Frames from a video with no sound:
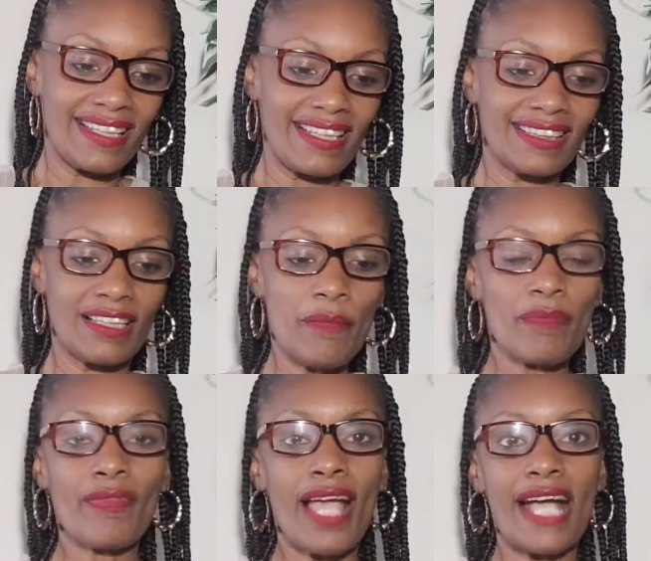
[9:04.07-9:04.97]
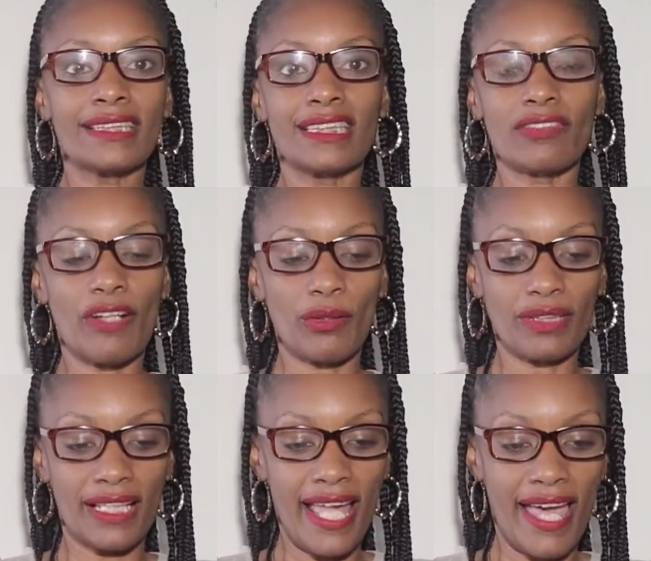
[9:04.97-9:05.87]
this, I just felt
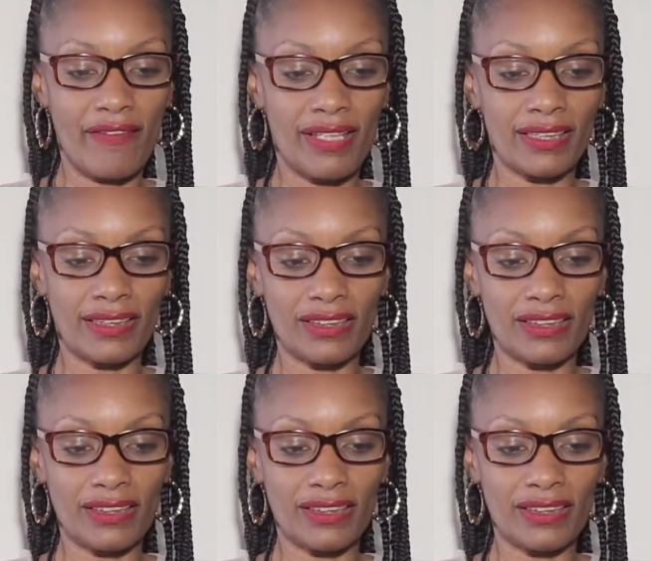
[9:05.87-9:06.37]
that having,